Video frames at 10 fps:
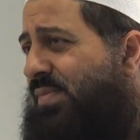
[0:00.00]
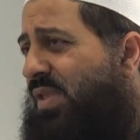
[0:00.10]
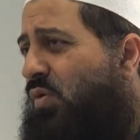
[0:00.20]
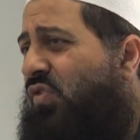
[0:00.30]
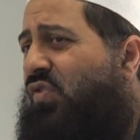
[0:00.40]

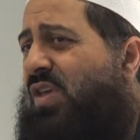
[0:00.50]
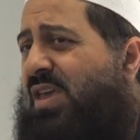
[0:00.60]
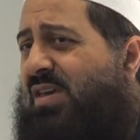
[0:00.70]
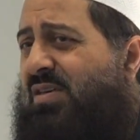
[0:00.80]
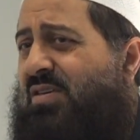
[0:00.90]
They would
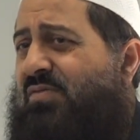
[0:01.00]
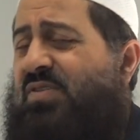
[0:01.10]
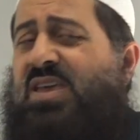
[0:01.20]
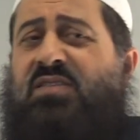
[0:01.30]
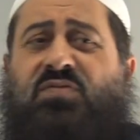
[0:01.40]
seek
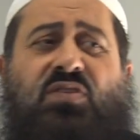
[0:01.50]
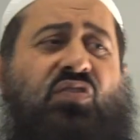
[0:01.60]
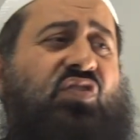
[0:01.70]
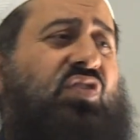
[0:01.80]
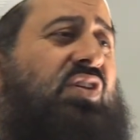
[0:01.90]

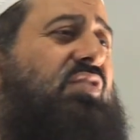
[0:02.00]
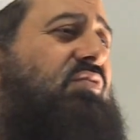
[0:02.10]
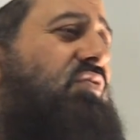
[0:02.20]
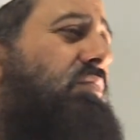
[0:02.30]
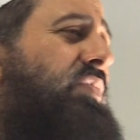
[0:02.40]
forgiveness
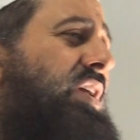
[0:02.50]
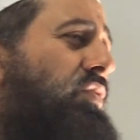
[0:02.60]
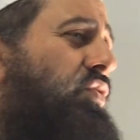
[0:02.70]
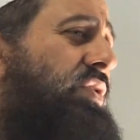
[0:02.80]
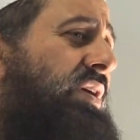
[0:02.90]
from their
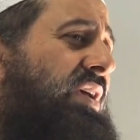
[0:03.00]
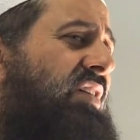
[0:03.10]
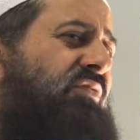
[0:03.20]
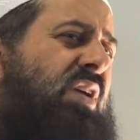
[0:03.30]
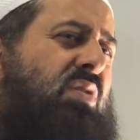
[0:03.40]
Lord.
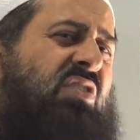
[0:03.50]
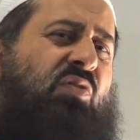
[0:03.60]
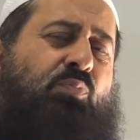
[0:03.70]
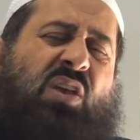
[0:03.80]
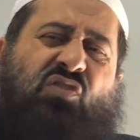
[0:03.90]
Very
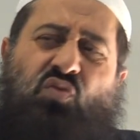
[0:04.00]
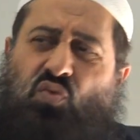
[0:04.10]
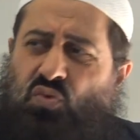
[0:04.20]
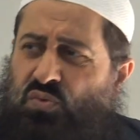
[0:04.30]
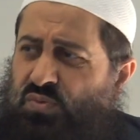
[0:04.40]

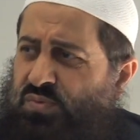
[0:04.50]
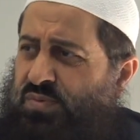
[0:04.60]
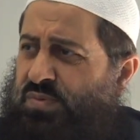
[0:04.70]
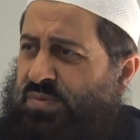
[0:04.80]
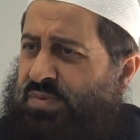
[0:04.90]
special
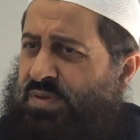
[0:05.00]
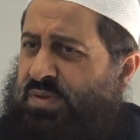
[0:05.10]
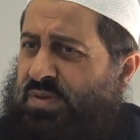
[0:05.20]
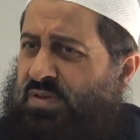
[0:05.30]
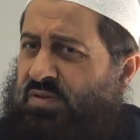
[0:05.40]

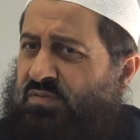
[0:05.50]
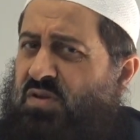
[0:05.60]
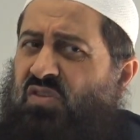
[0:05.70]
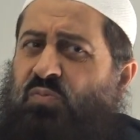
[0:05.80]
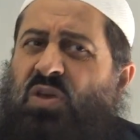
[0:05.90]

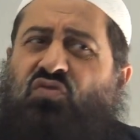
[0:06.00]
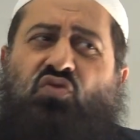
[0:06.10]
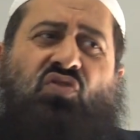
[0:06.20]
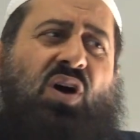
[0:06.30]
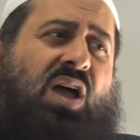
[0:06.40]

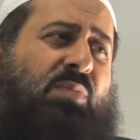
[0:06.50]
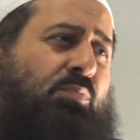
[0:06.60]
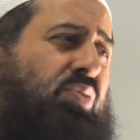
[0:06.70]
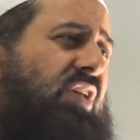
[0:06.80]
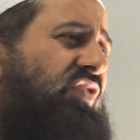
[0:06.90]
time
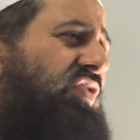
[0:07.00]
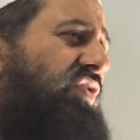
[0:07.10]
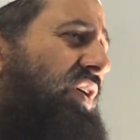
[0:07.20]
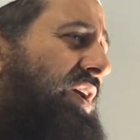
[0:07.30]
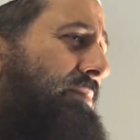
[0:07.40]
and
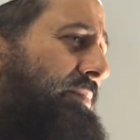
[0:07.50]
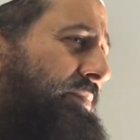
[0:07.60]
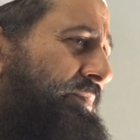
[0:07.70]
blessed time.